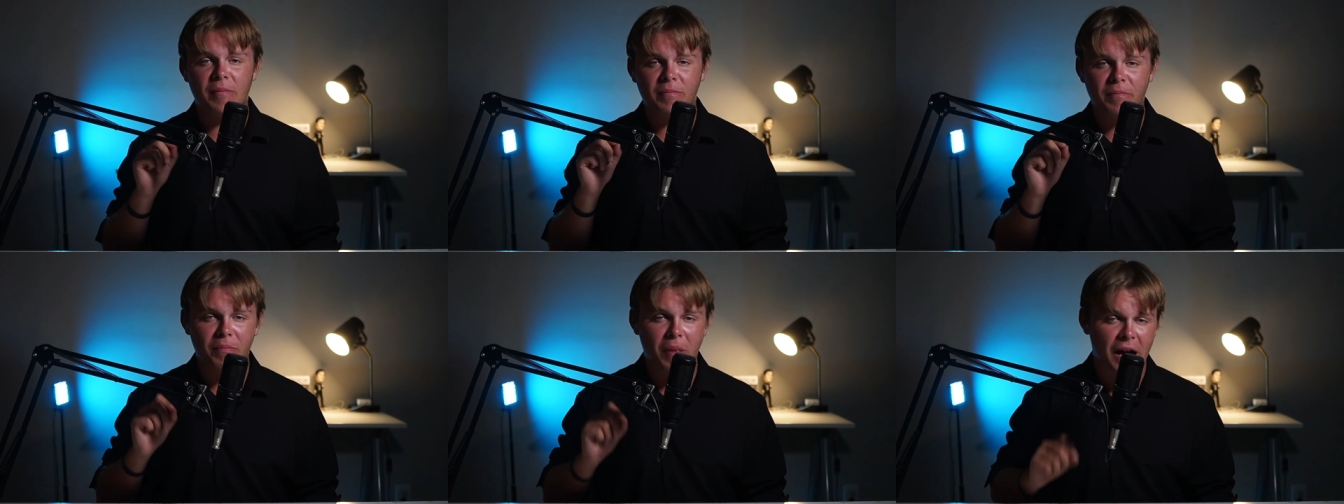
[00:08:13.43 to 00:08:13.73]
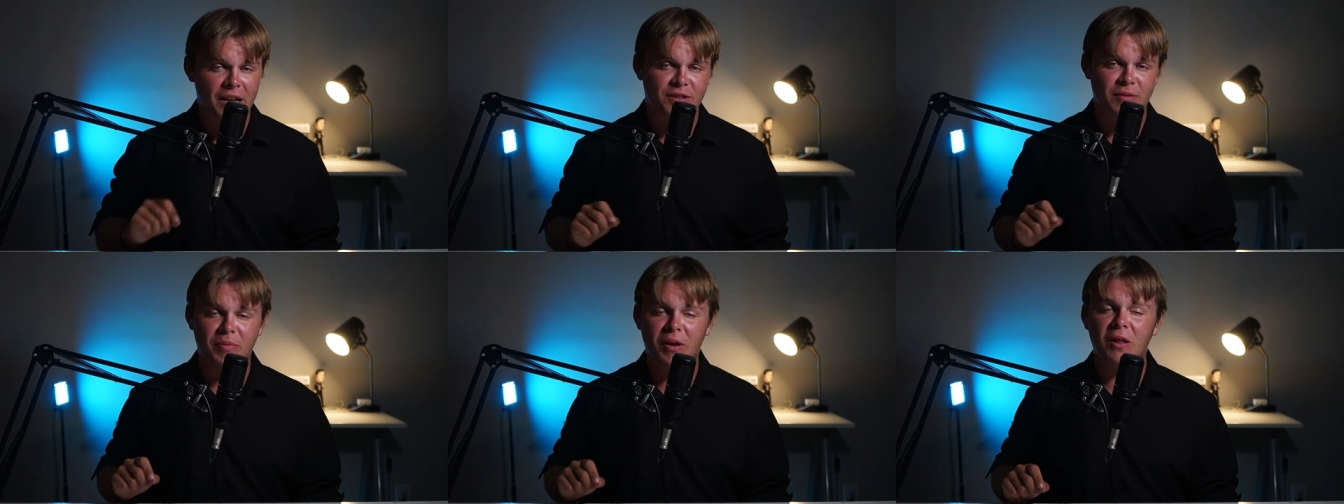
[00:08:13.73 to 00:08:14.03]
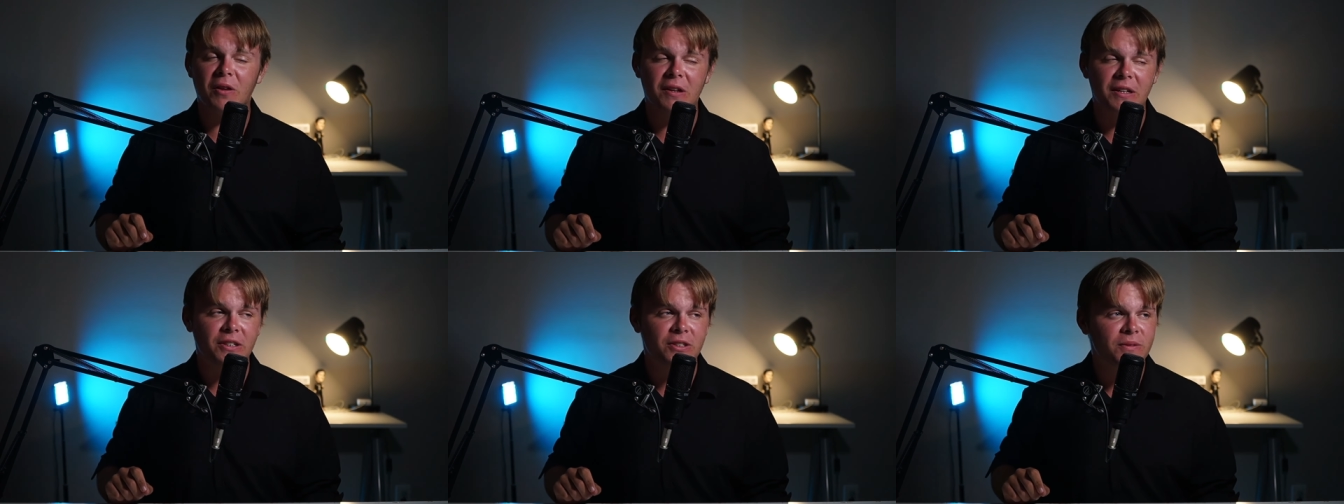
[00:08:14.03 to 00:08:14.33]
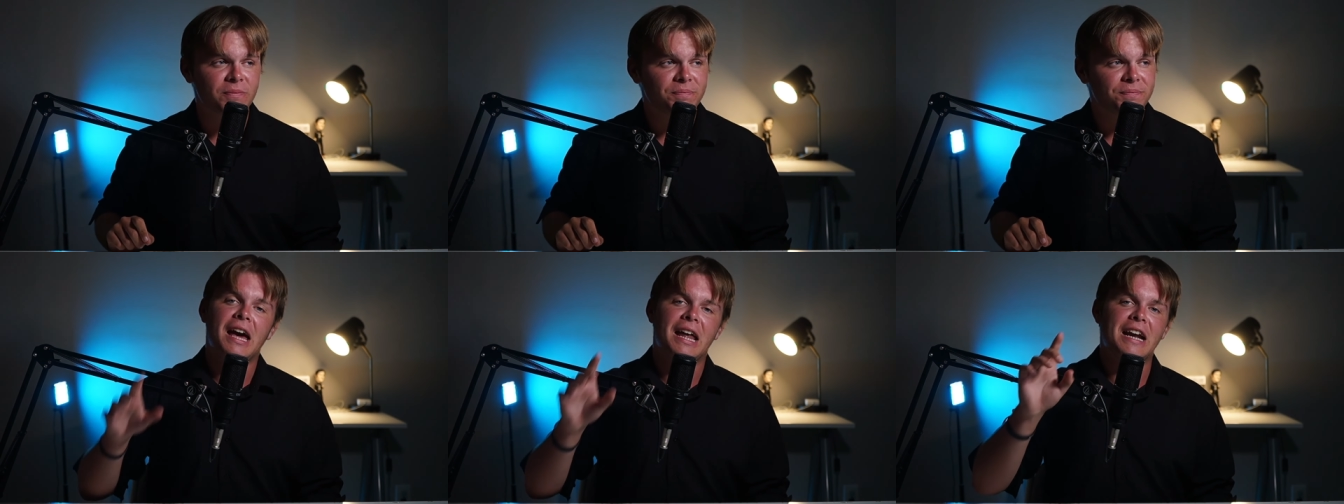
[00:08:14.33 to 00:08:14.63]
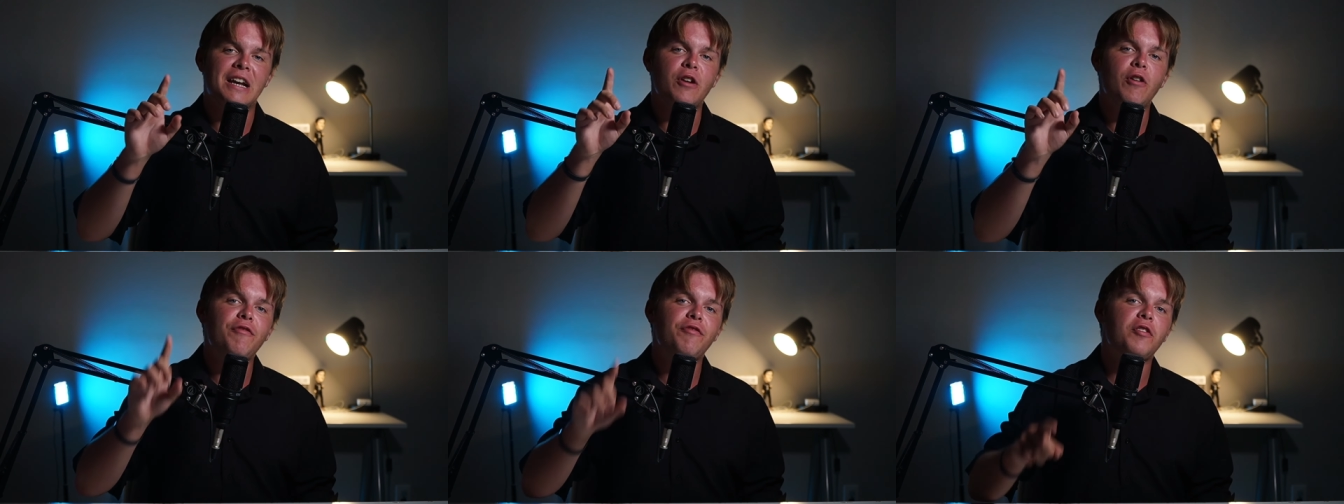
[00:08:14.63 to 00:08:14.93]
possibilities, and I
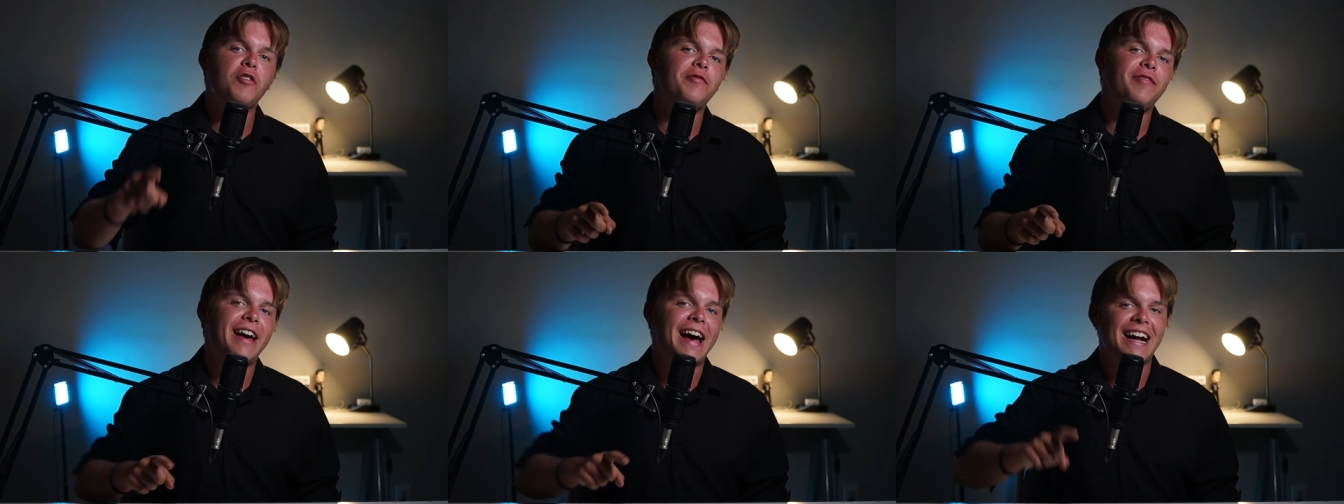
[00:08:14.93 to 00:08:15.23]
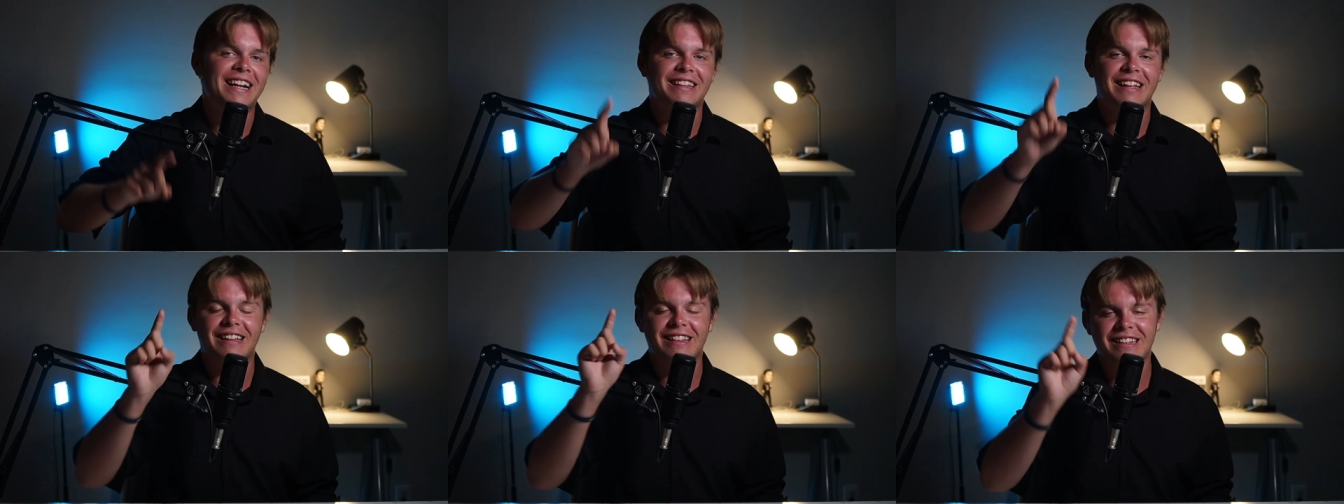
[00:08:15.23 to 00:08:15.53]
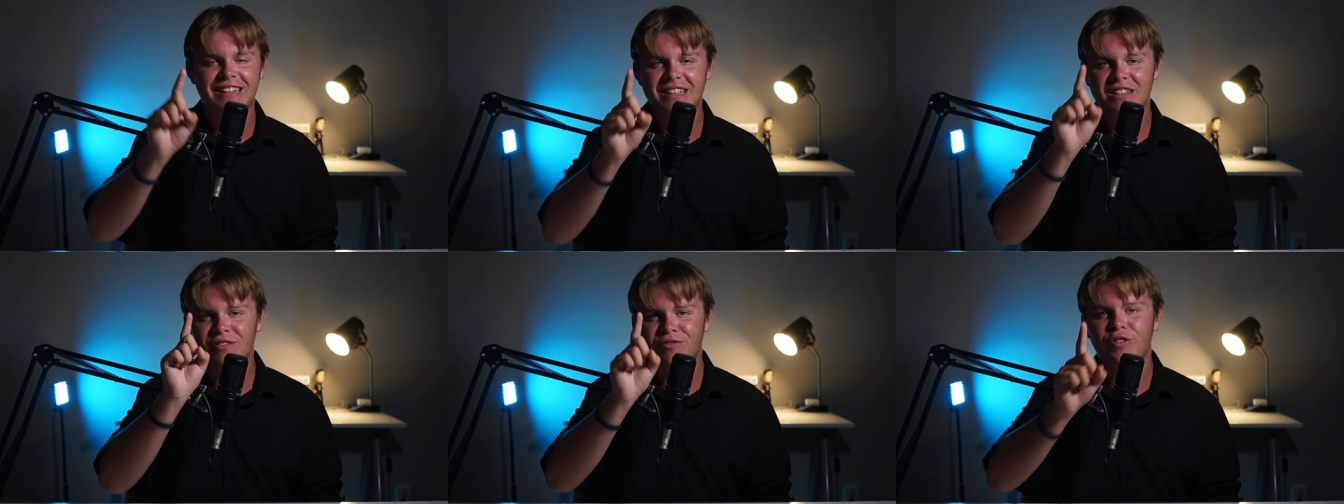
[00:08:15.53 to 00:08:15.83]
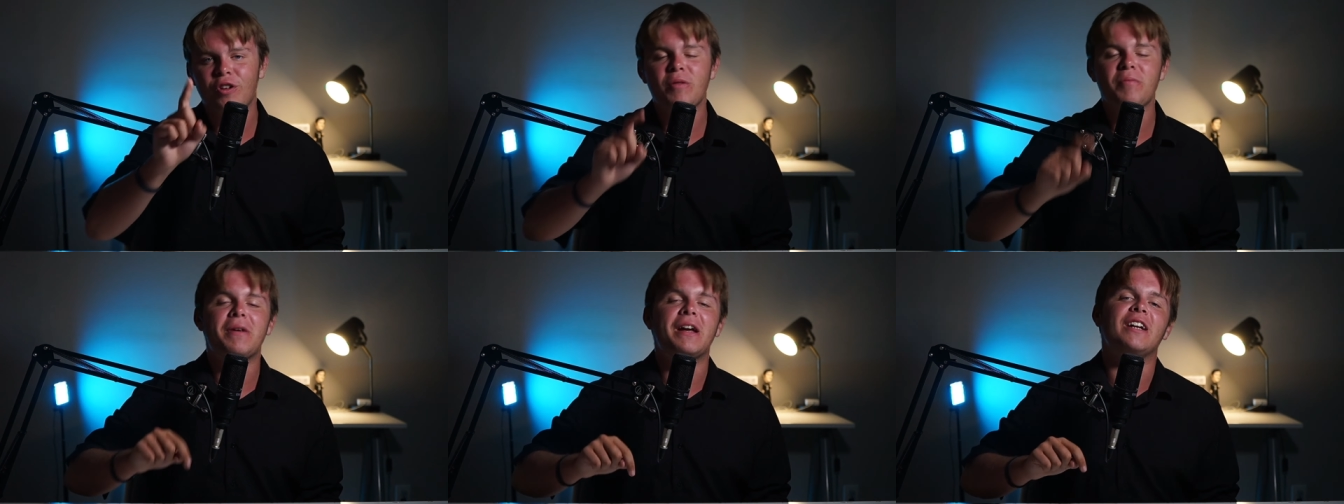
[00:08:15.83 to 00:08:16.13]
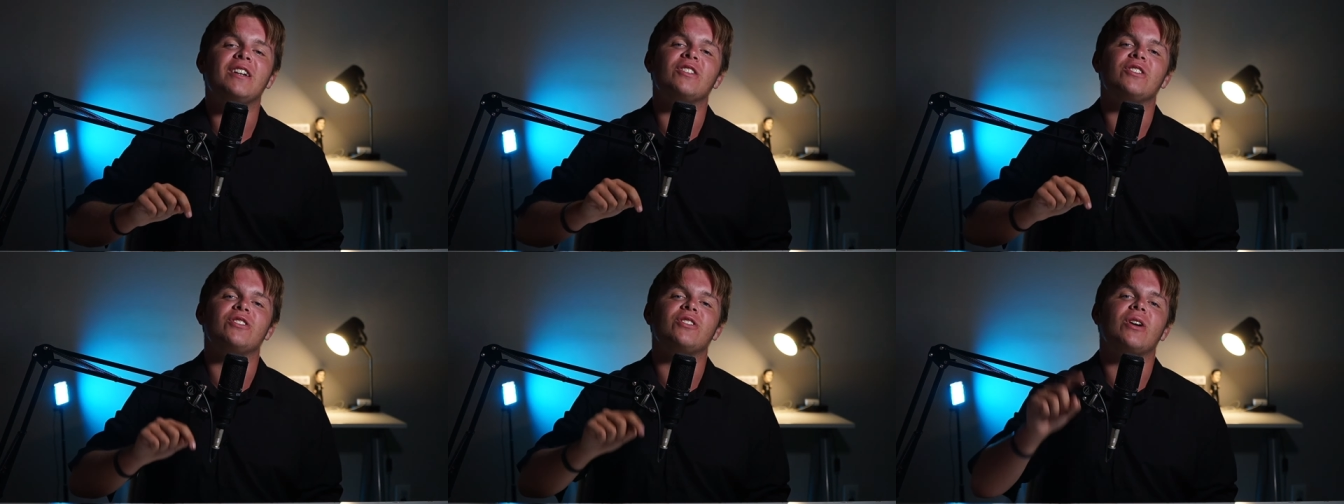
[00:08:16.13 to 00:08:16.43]
know for a fact that these
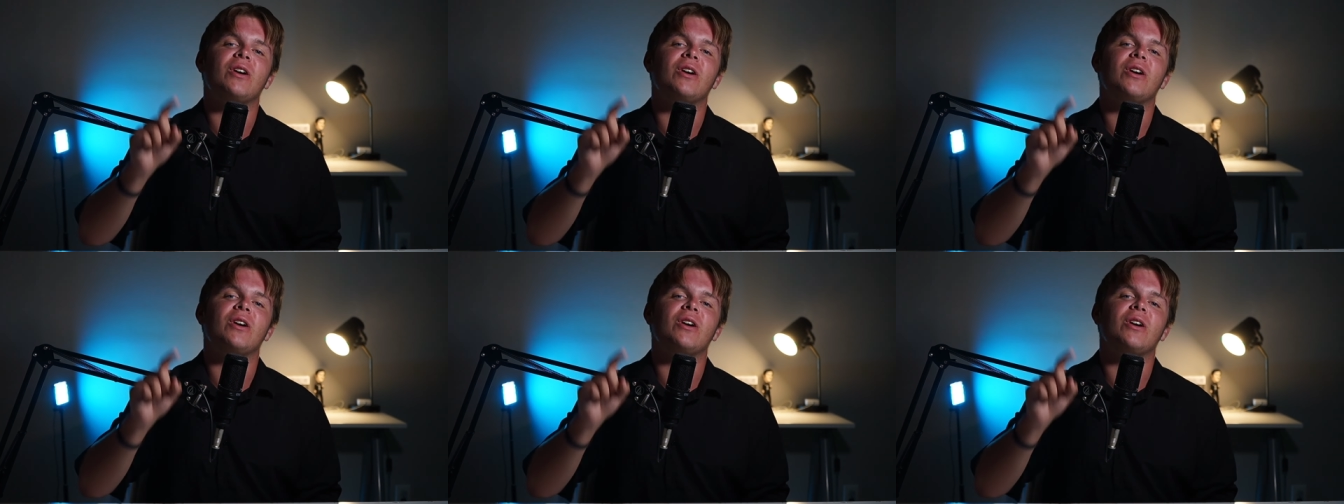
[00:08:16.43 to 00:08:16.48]
filmmakers